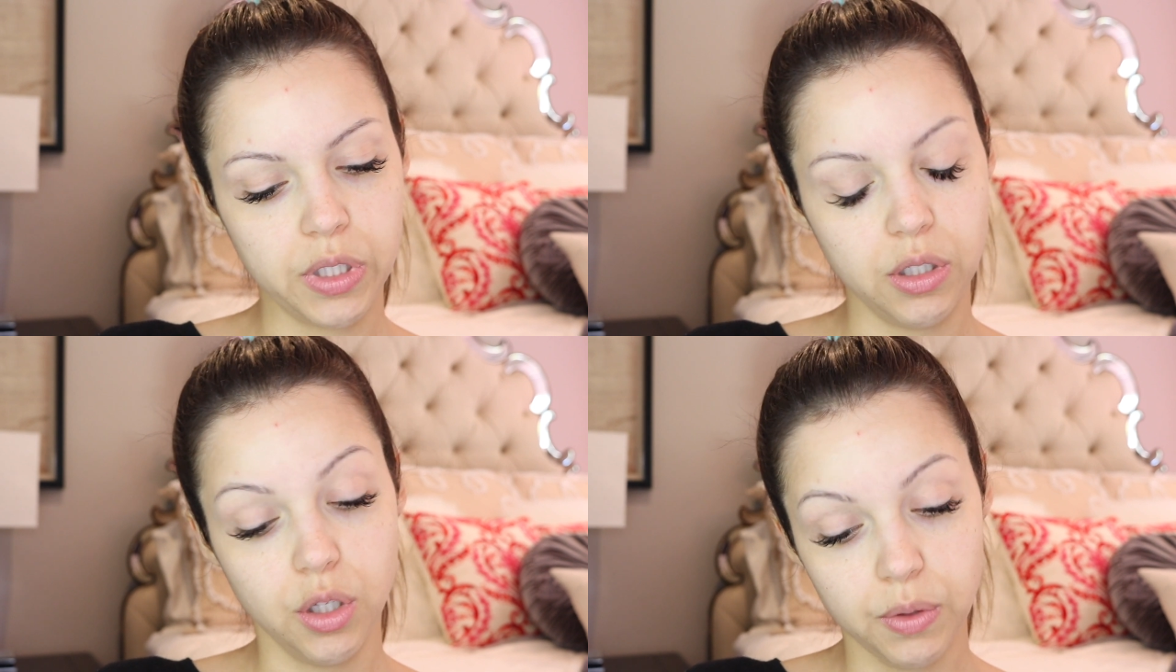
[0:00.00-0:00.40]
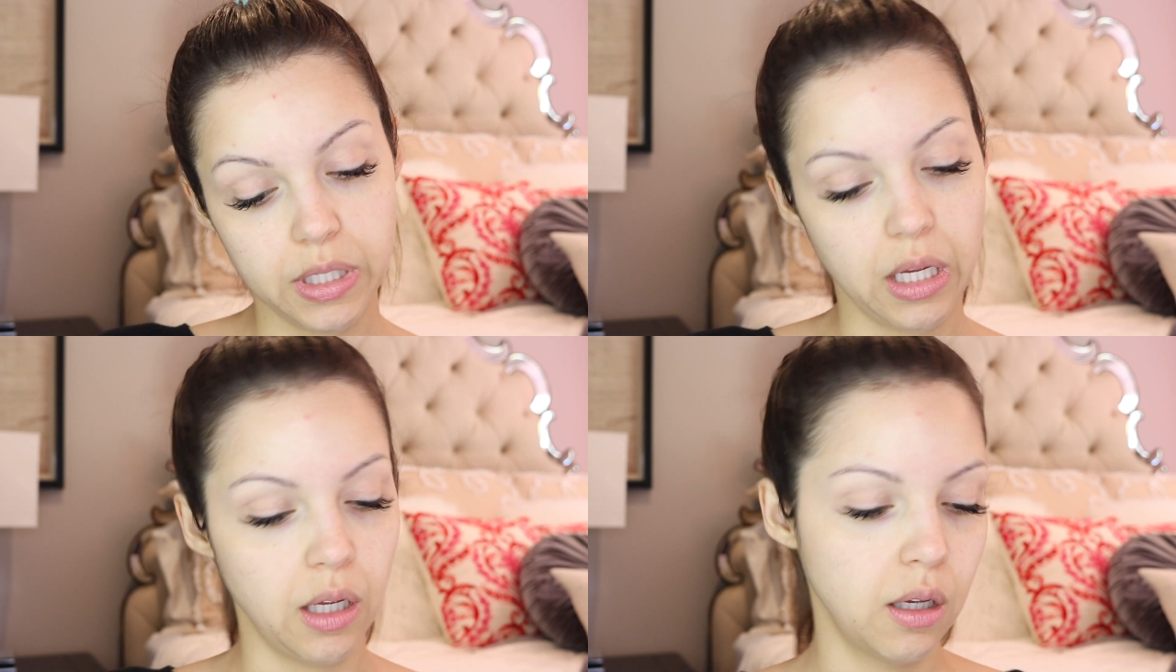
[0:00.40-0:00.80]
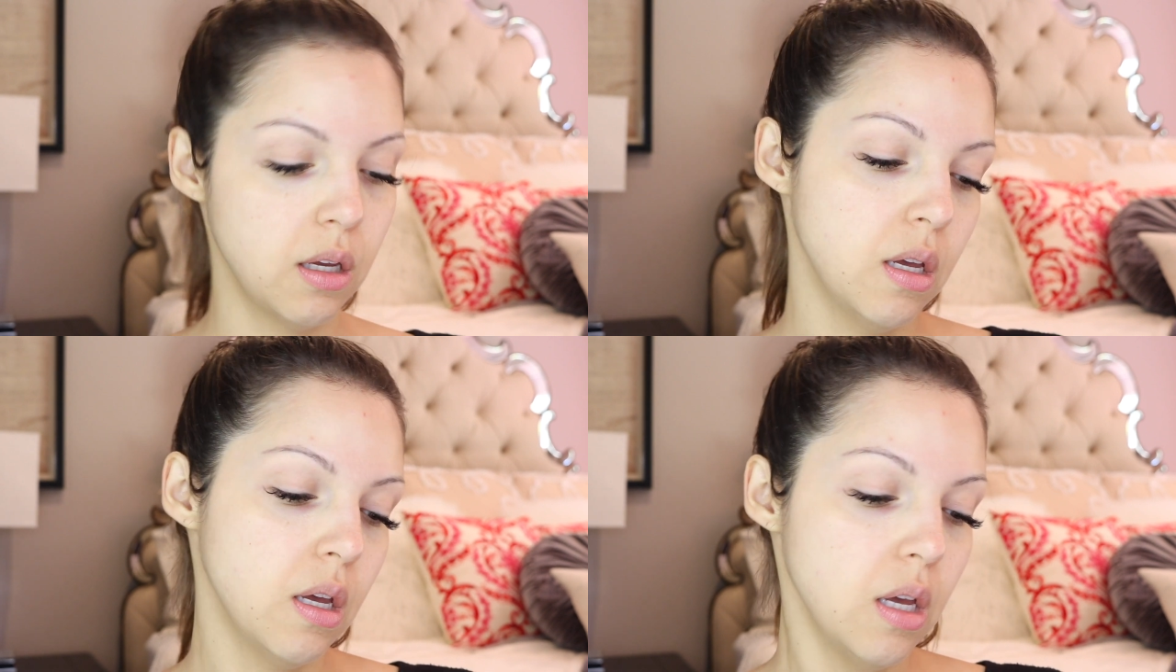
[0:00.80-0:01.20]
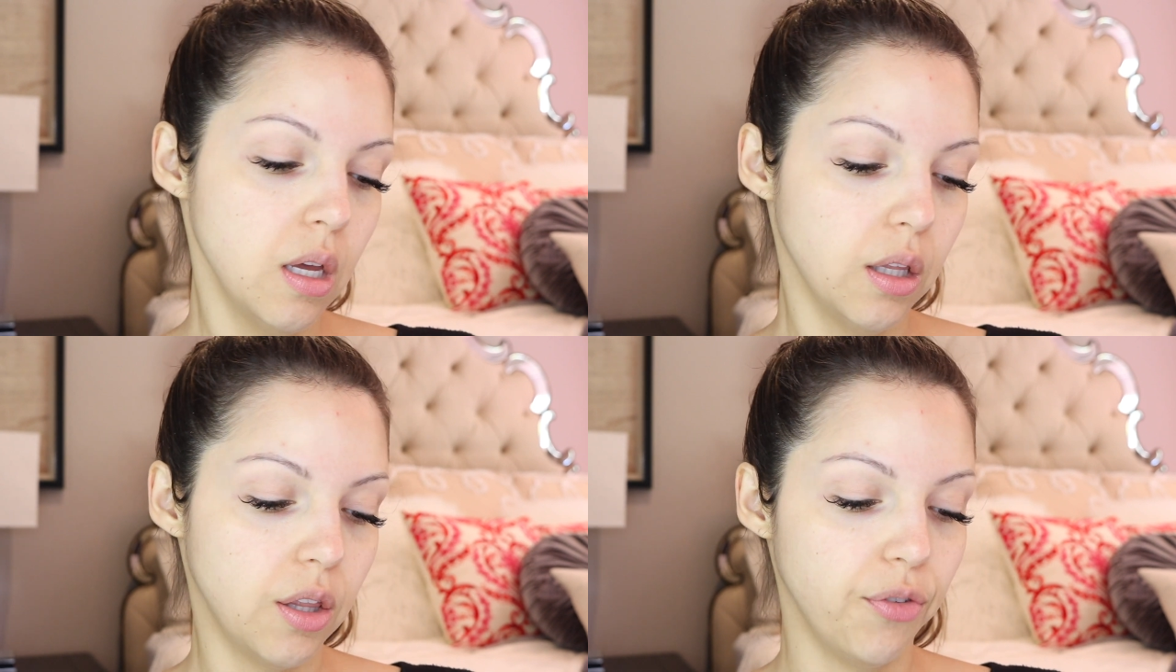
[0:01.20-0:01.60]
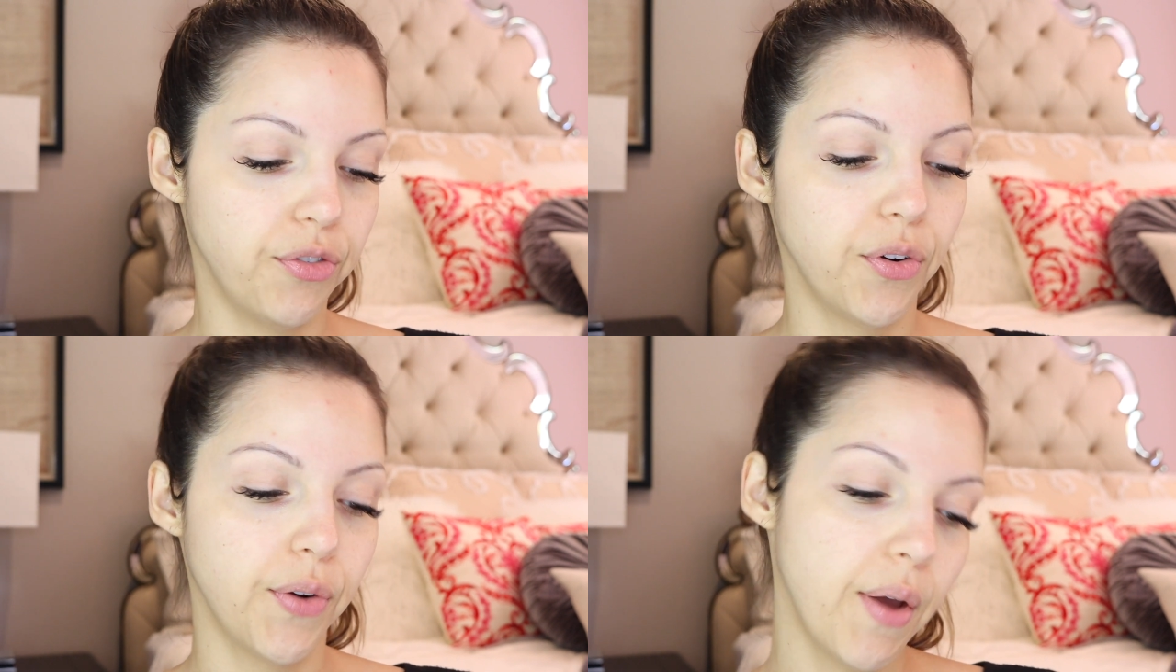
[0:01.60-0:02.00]
using the
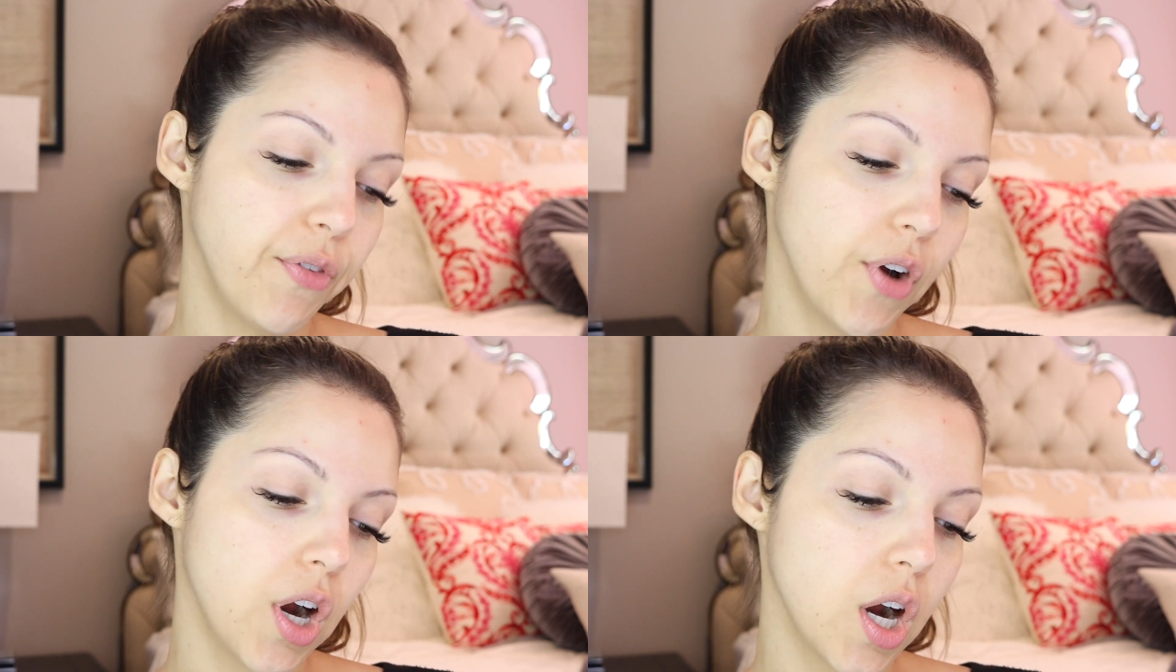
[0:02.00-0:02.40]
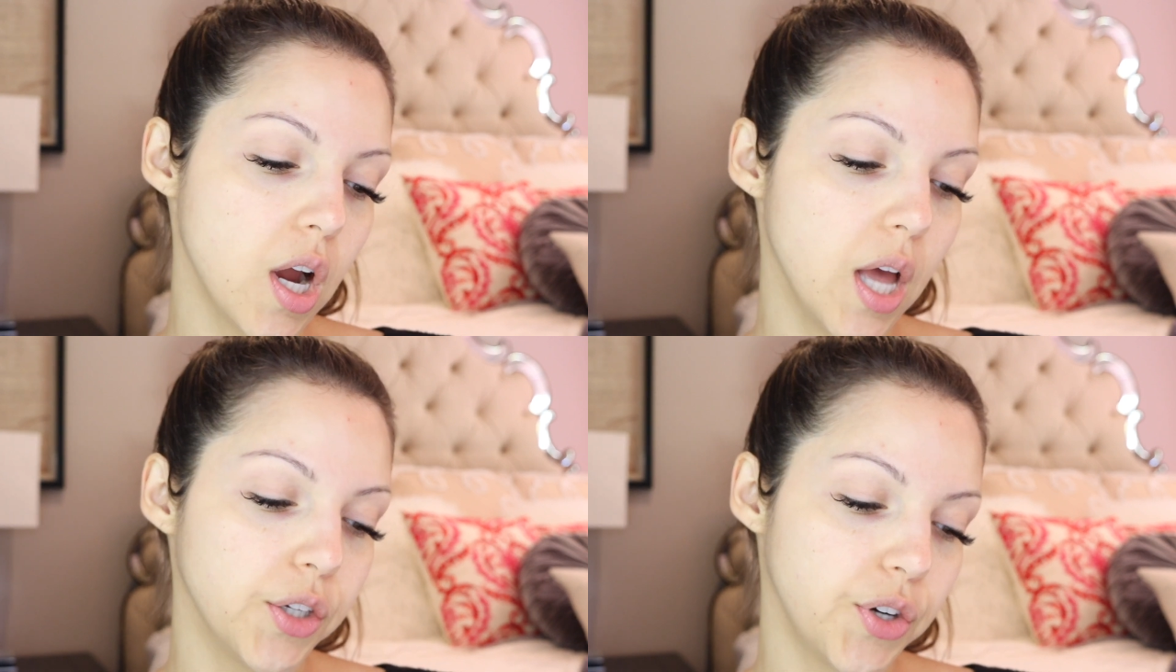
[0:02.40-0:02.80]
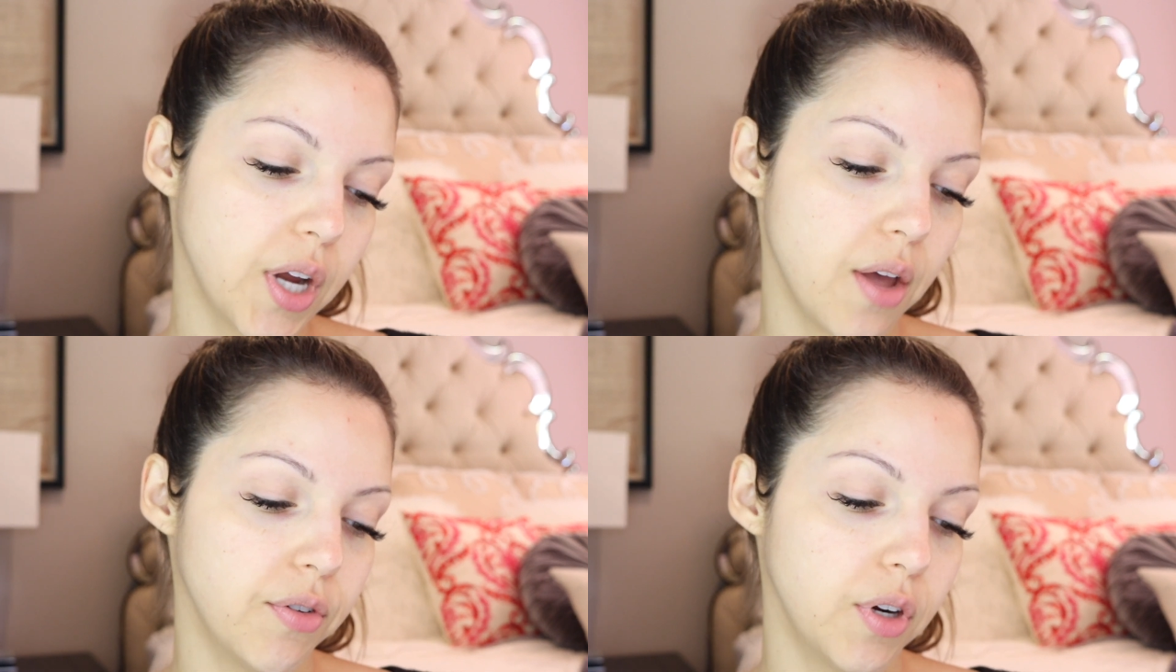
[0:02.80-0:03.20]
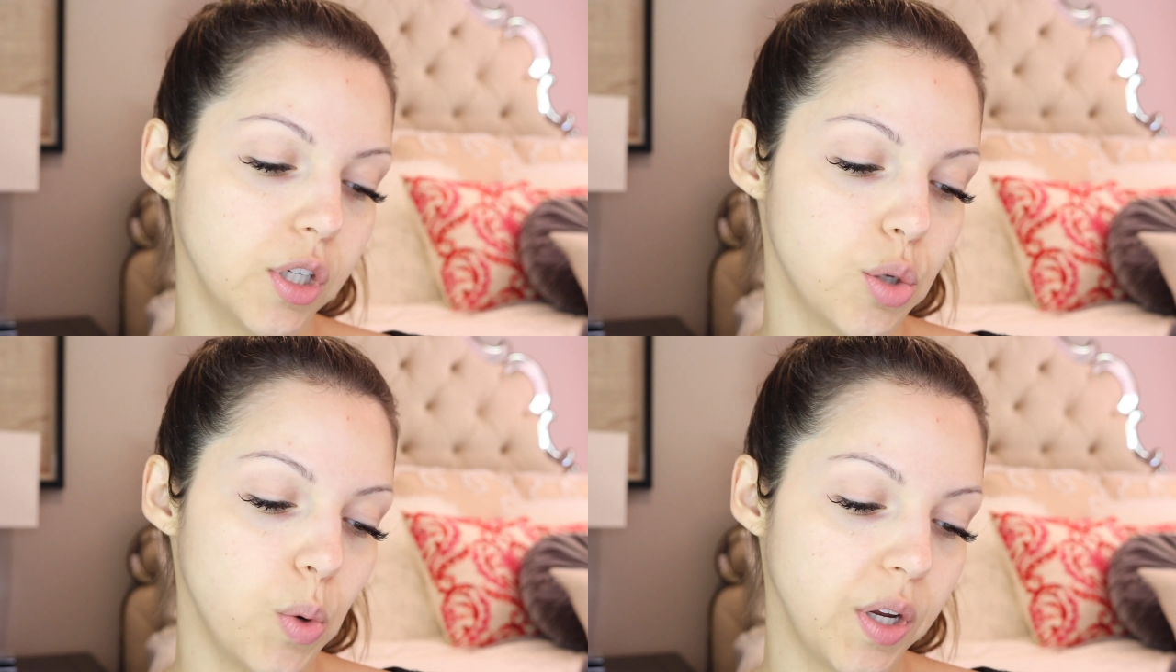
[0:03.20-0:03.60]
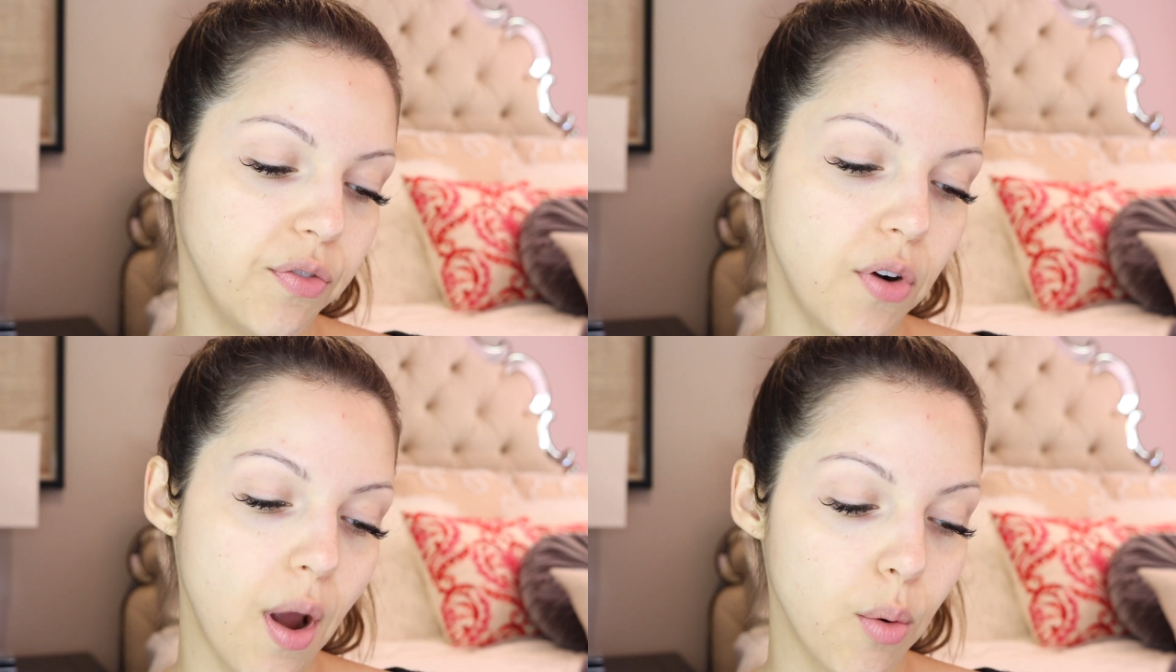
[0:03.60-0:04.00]
Forever Undercover
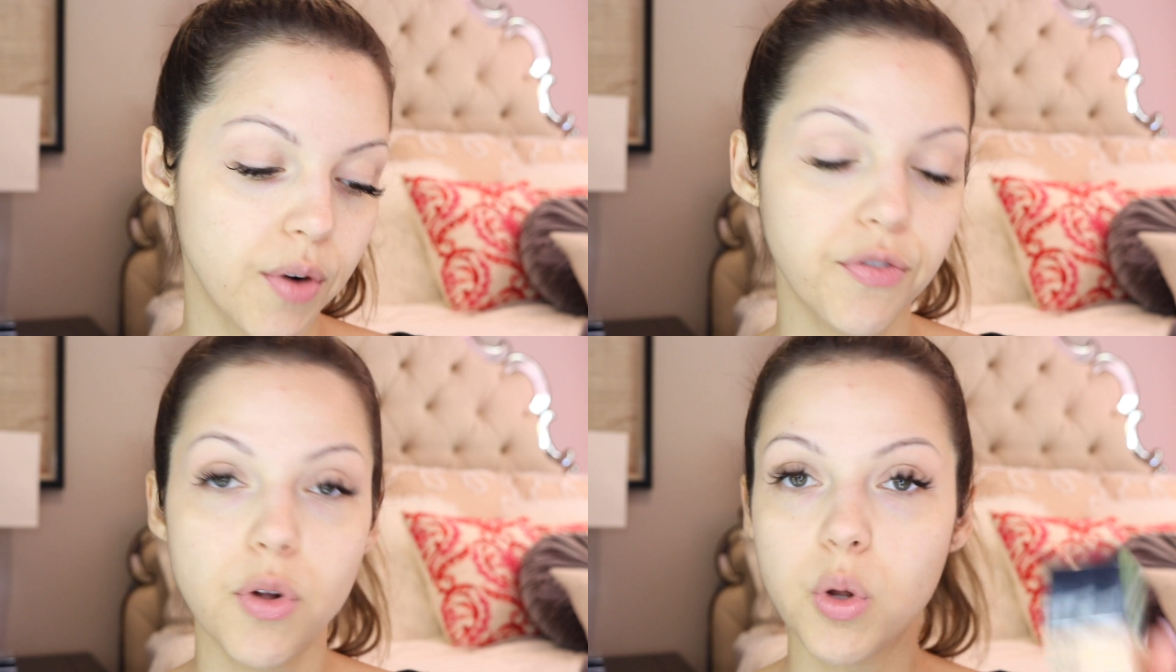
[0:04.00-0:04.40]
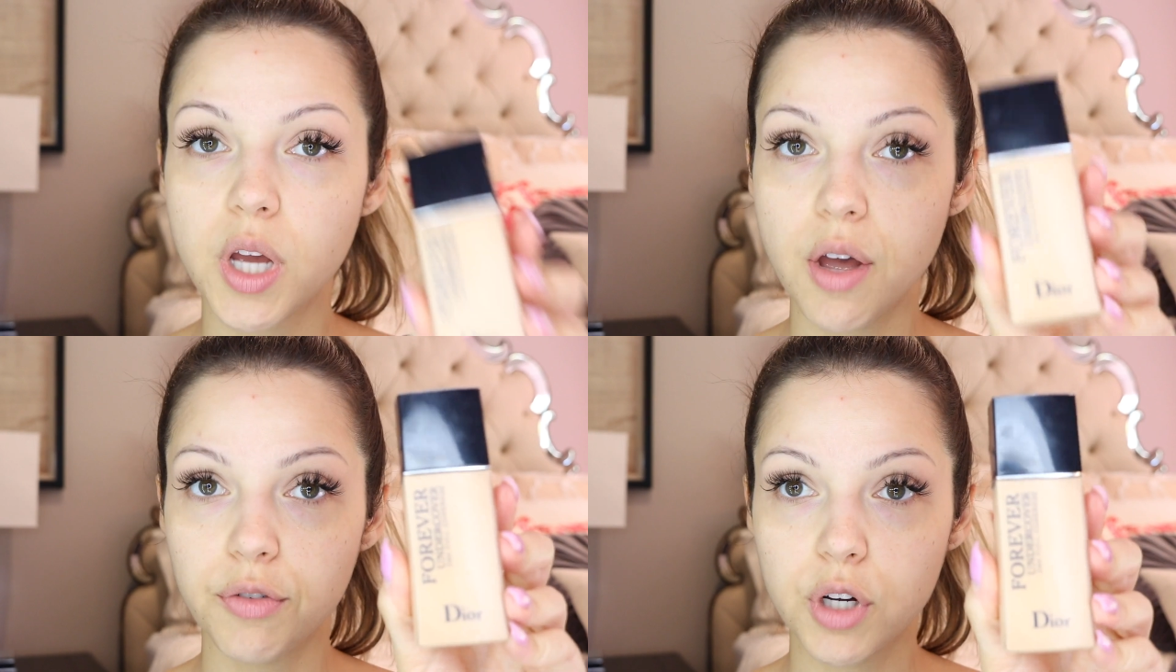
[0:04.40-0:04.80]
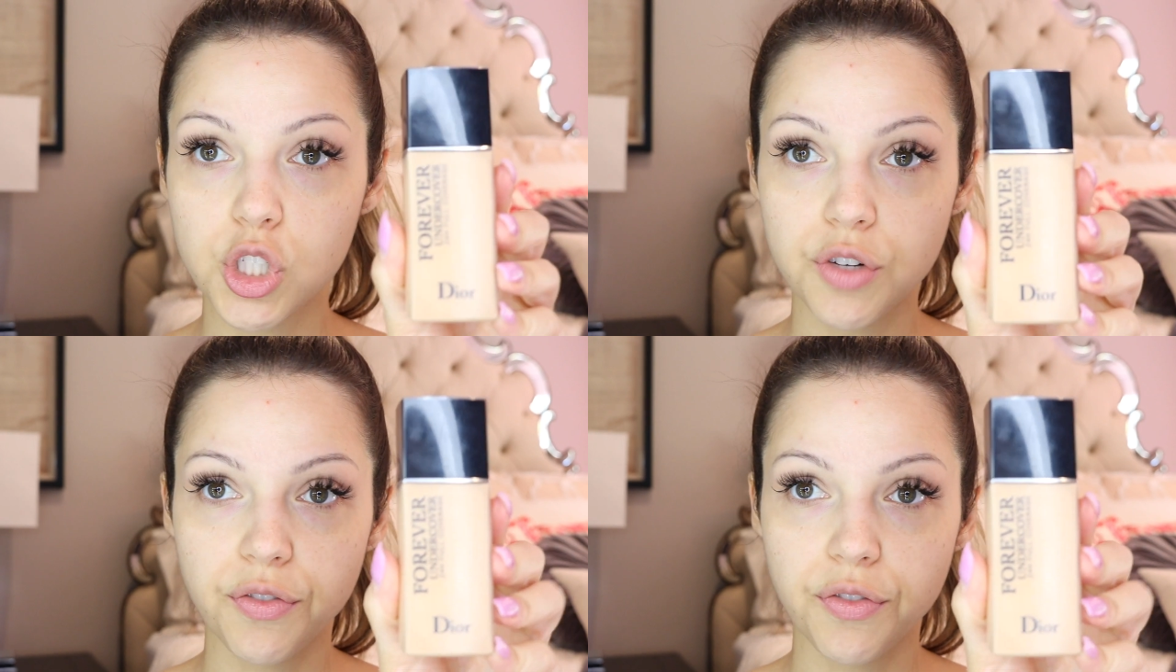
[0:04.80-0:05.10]
24-Hour Full Coverage